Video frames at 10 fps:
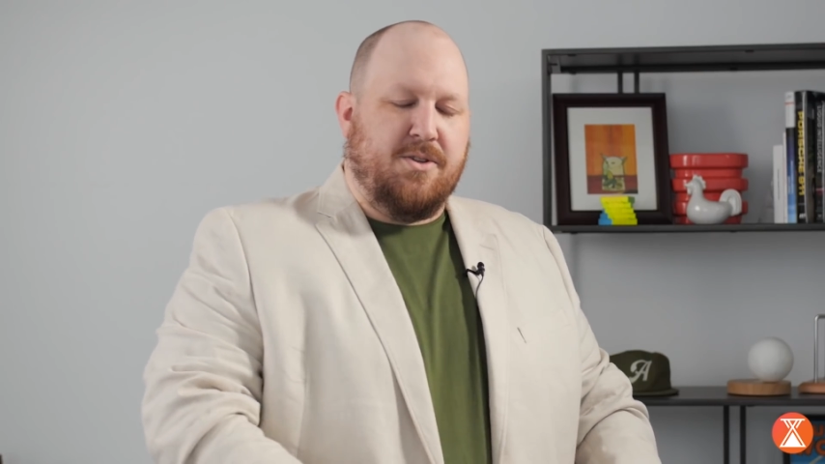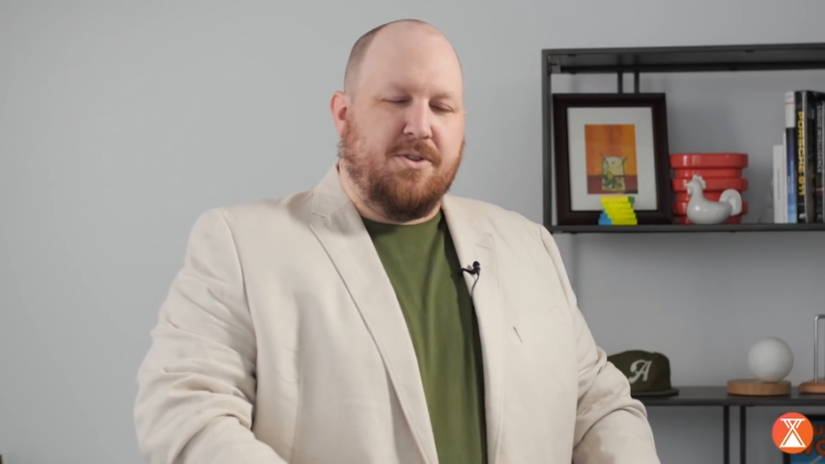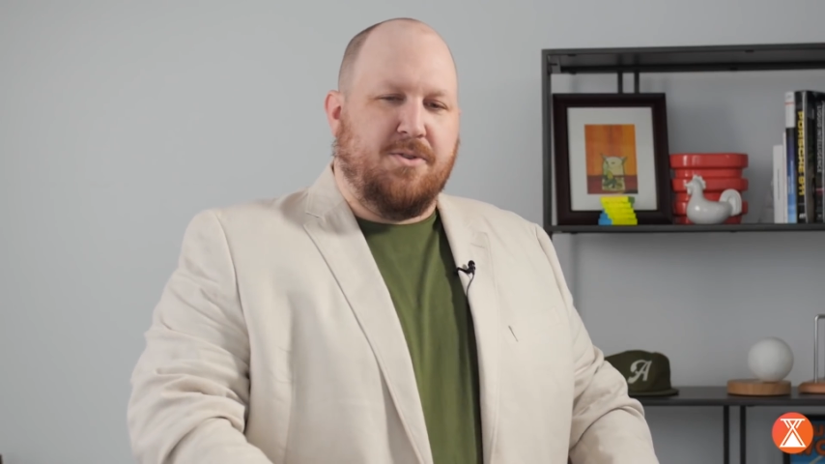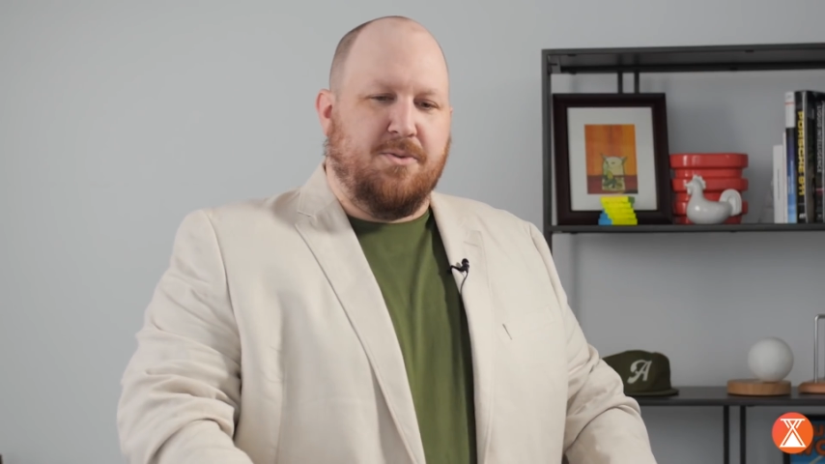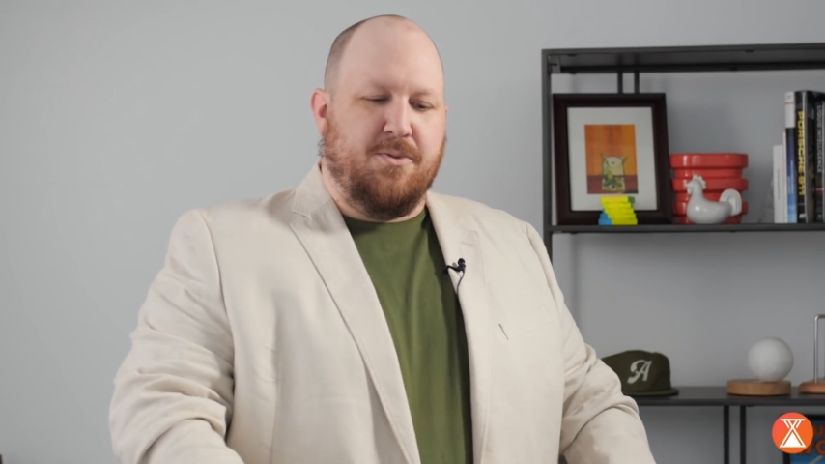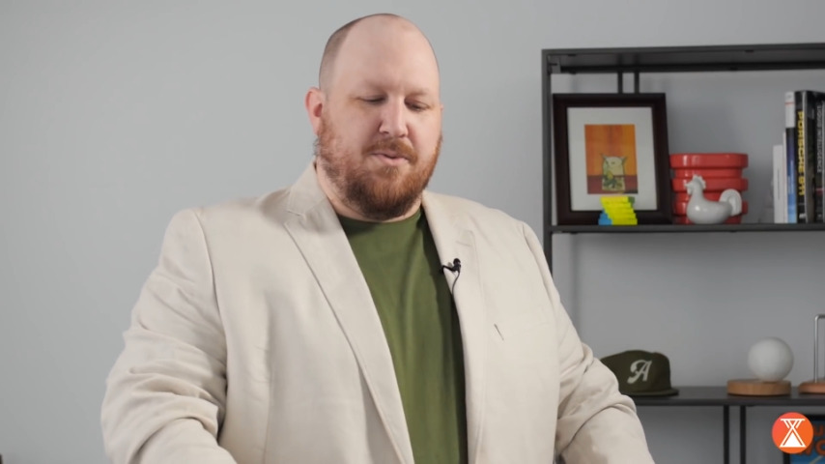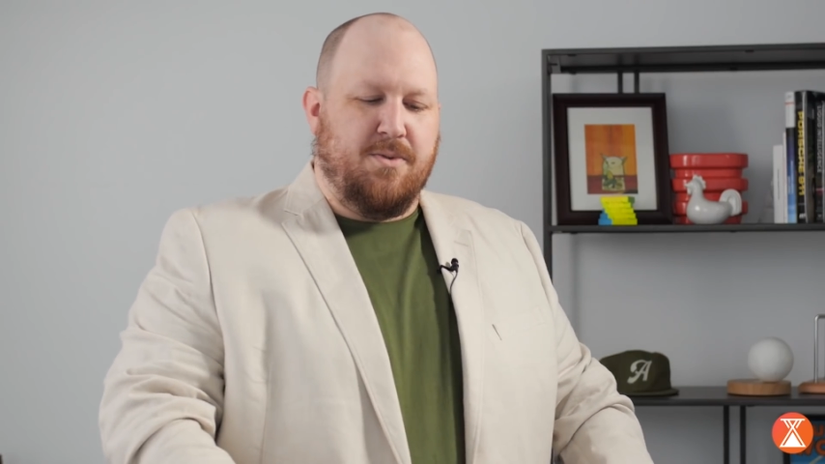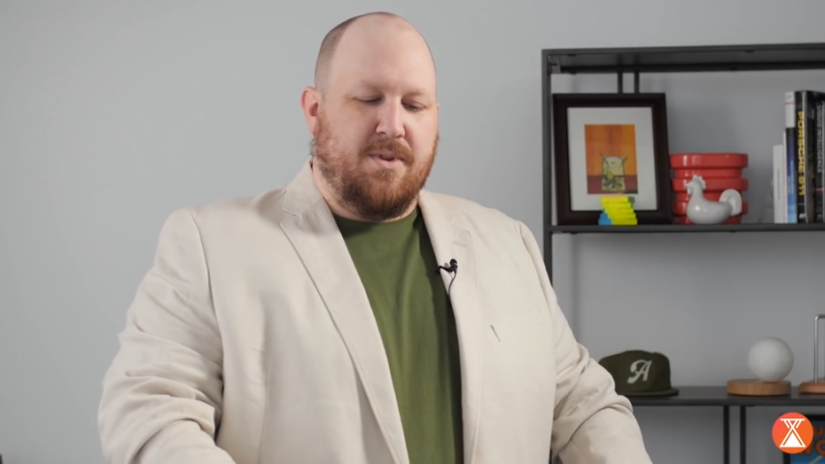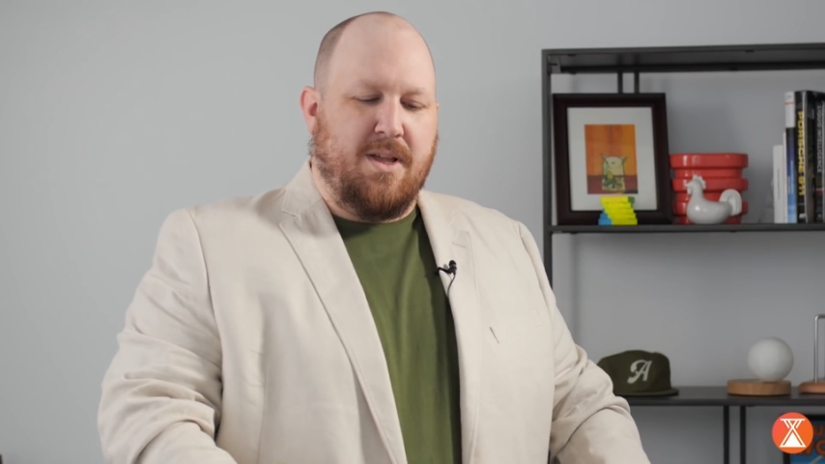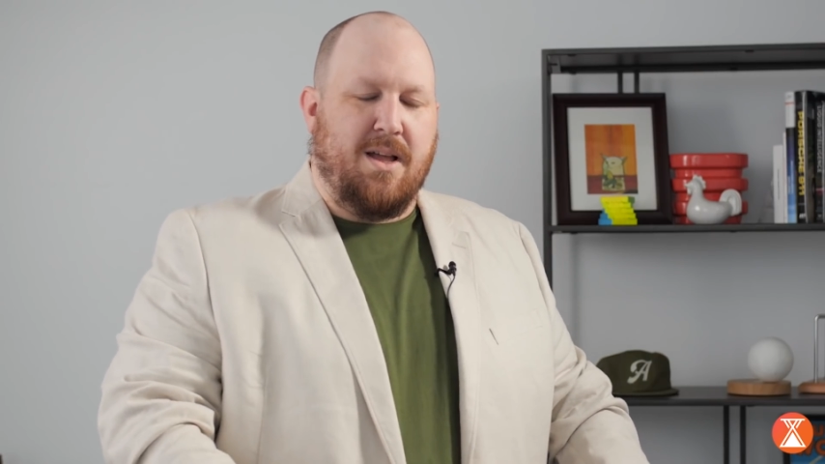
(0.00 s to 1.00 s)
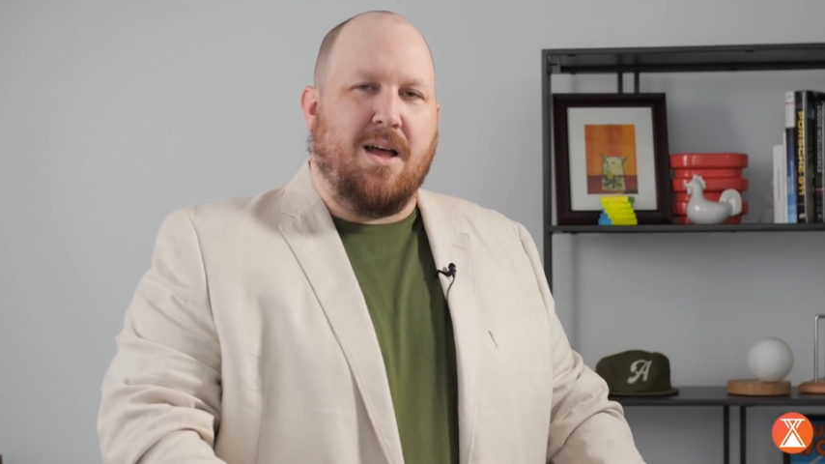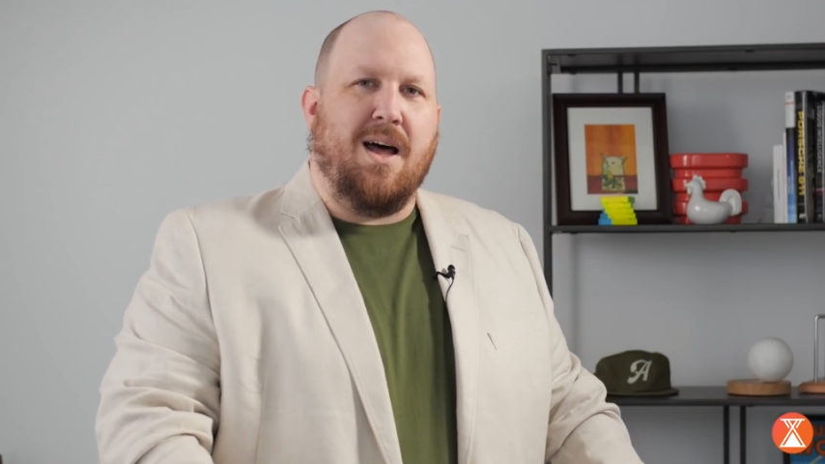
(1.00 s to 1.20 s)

to a